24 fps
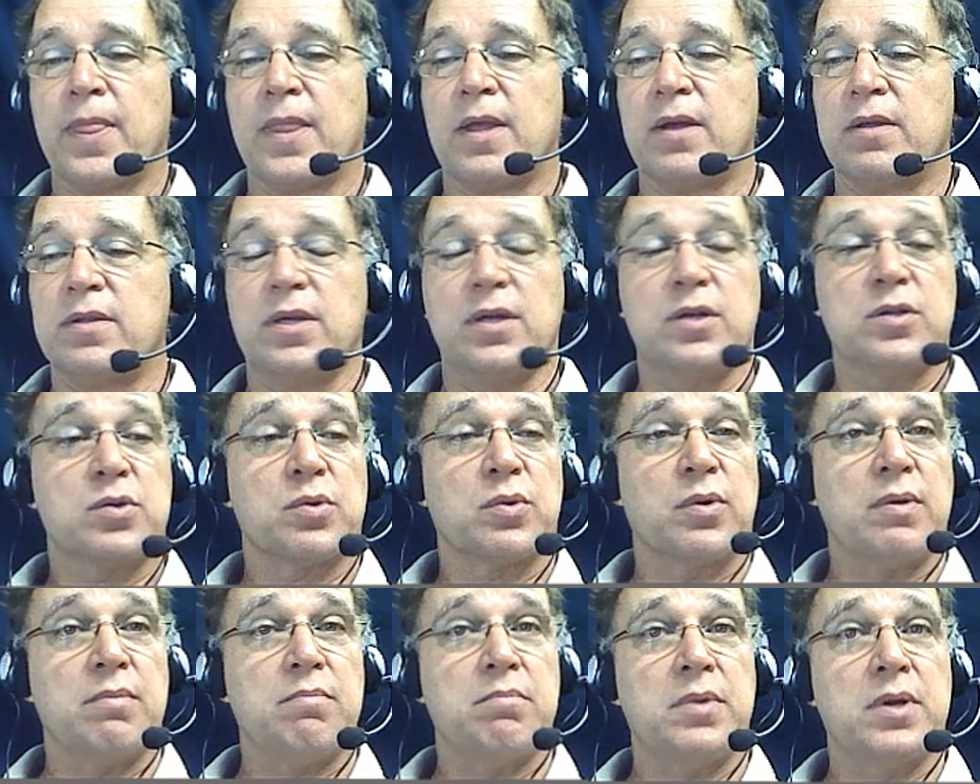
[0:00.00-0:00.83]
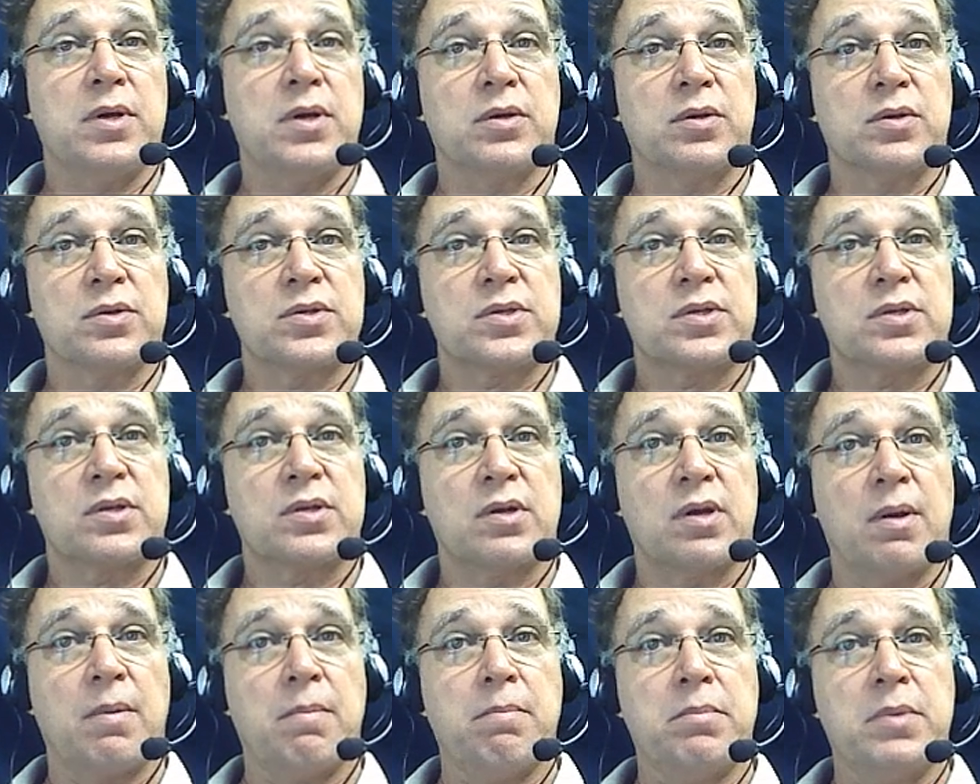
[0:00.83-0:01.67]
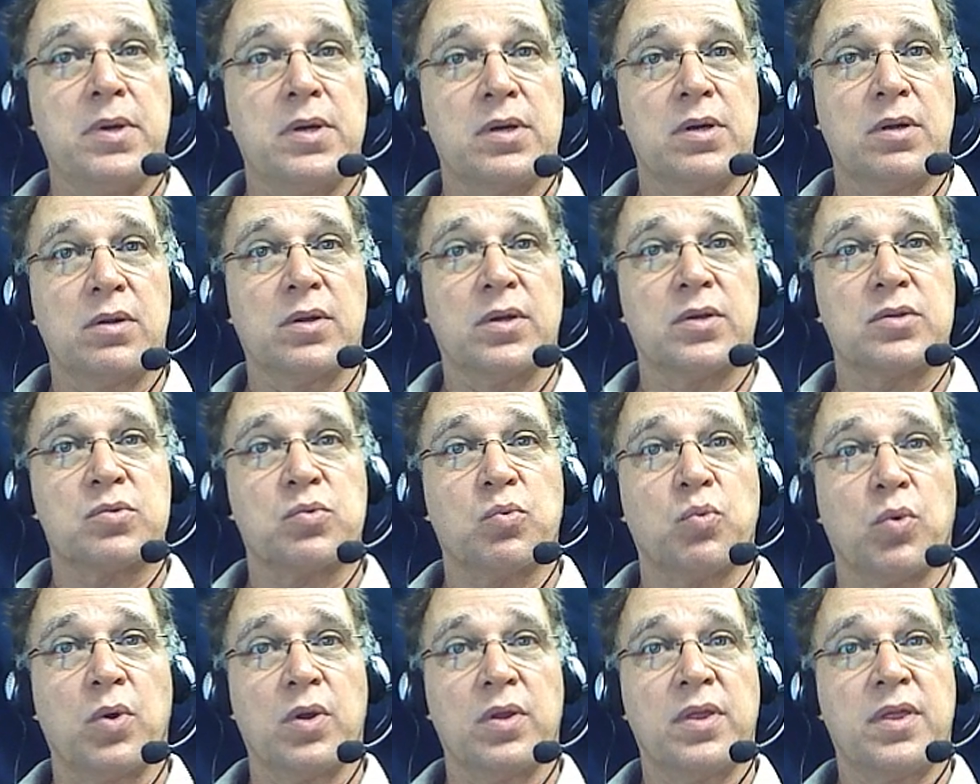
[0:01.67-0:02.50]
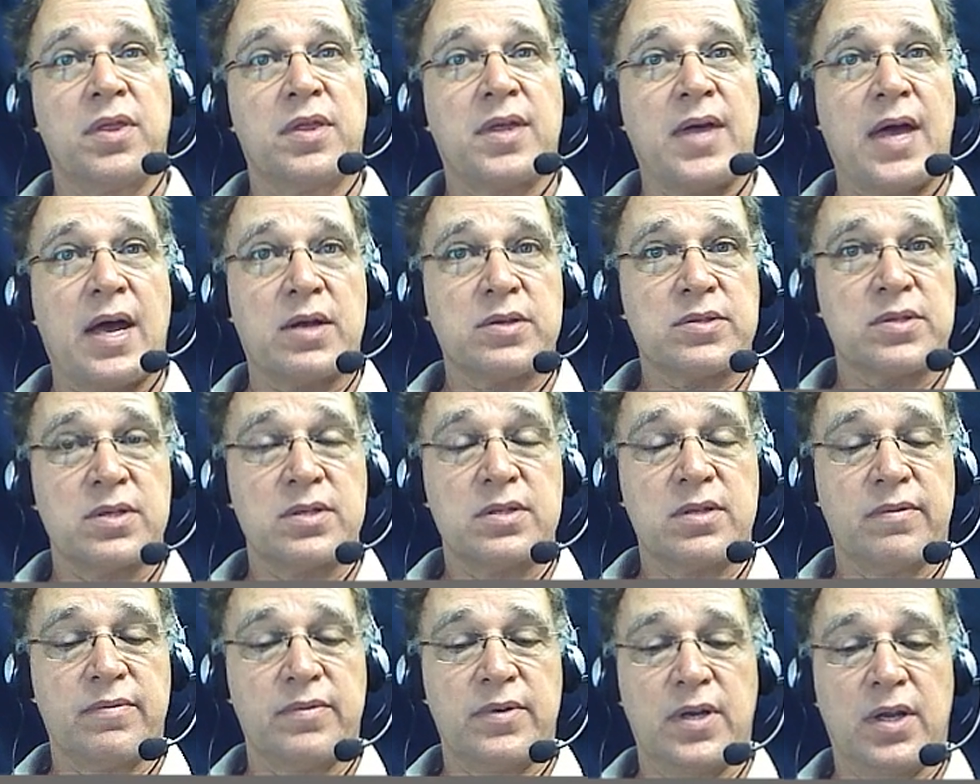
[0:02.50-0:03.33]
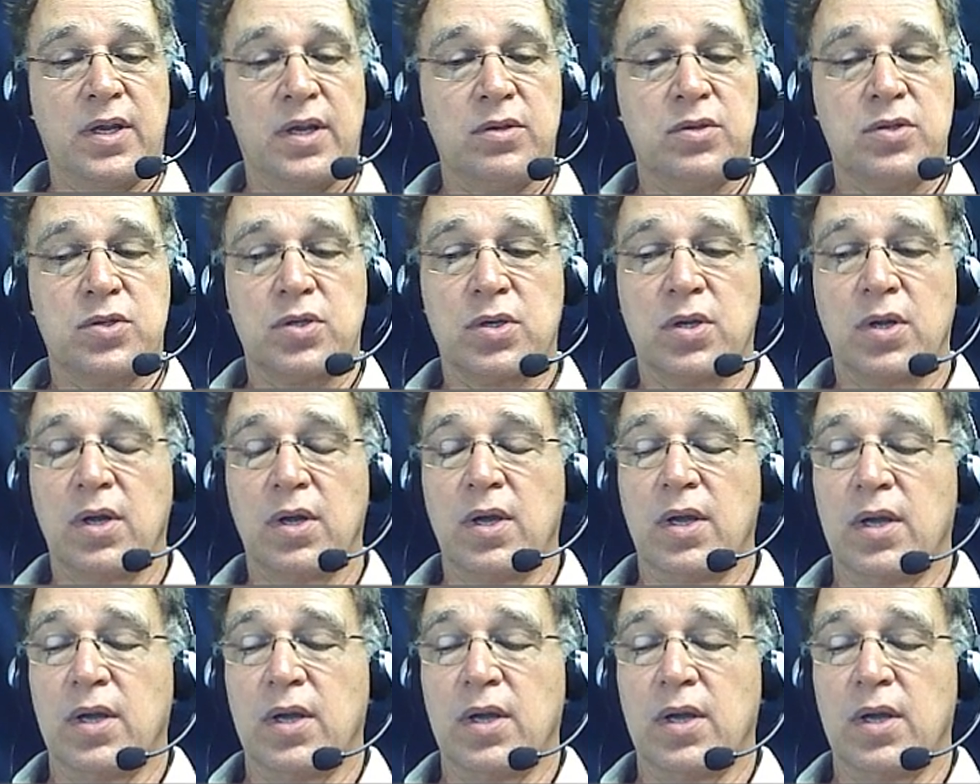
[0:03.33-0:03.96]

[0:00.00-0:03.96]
Now these are in mils. A mil is 1/1000th of an inch.